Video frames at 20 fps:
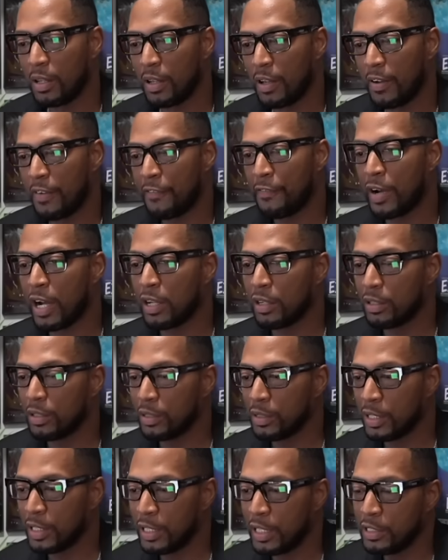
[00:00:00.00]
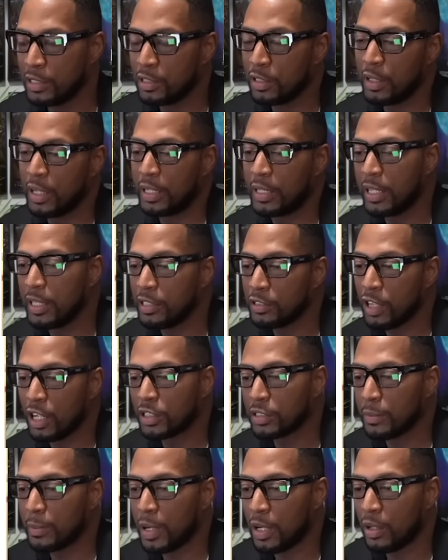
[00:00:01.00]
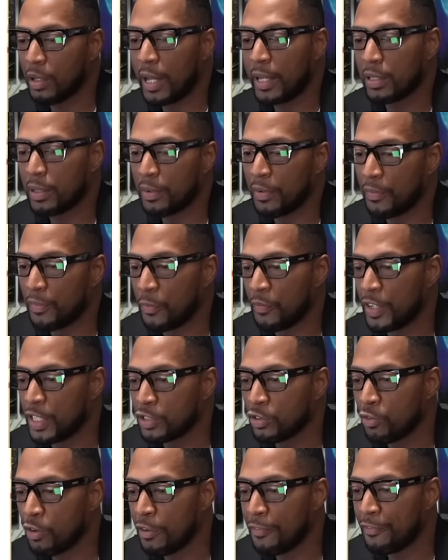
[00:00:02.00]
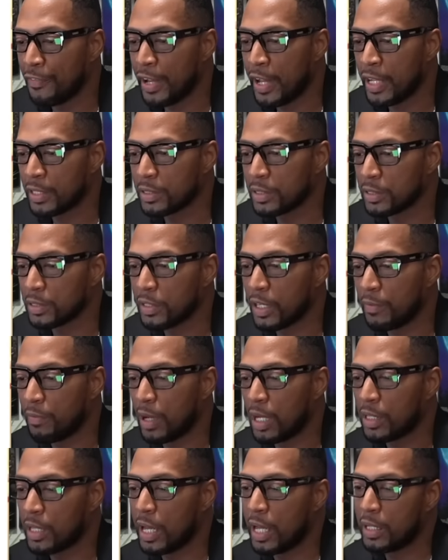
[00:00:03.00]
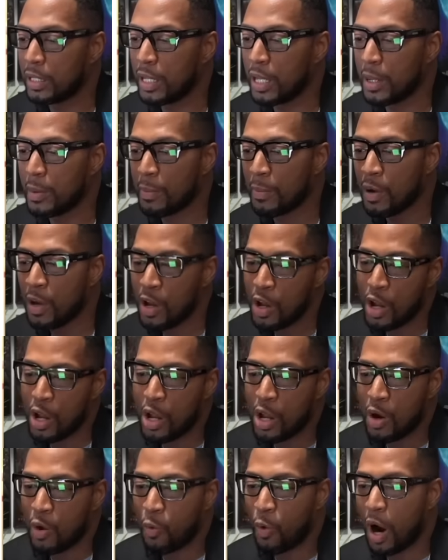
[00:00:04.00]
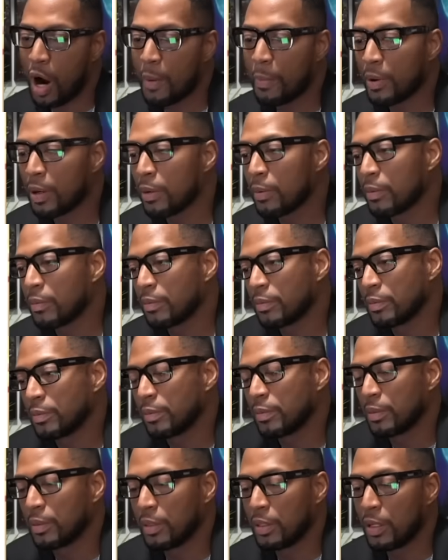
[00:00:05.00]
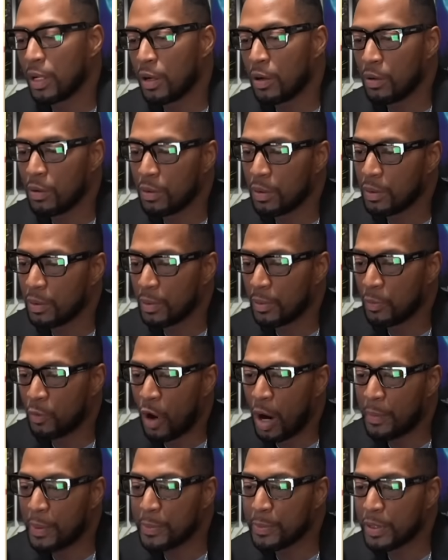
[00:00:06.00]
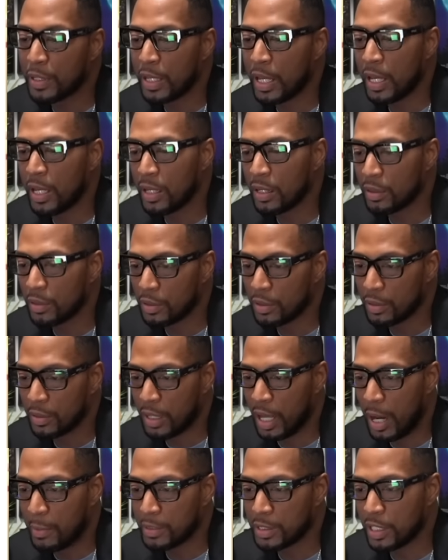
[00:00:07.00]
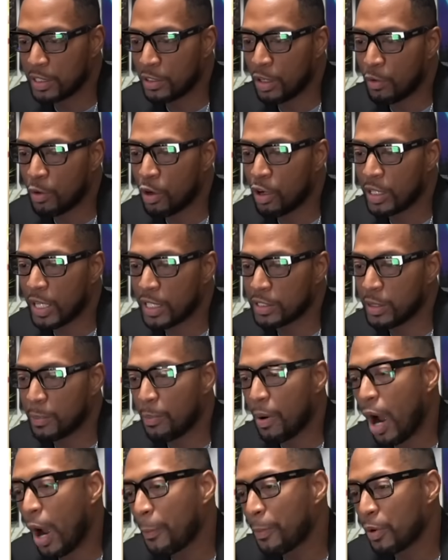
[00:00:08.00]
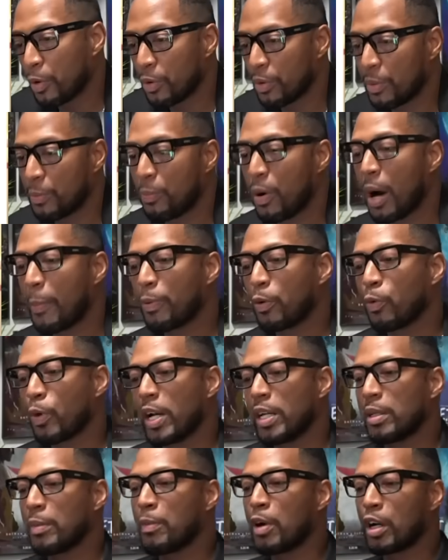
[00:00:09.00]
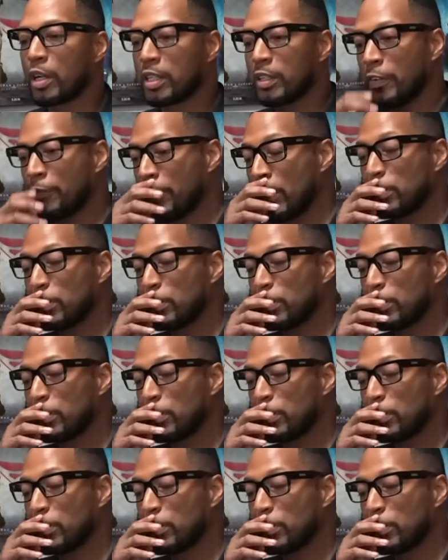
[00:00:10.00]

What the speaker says: Fine. And then he talks about like the visual effects and stuff like that. Then Robert Burnett comment says, of course, that's the proper way to market a film.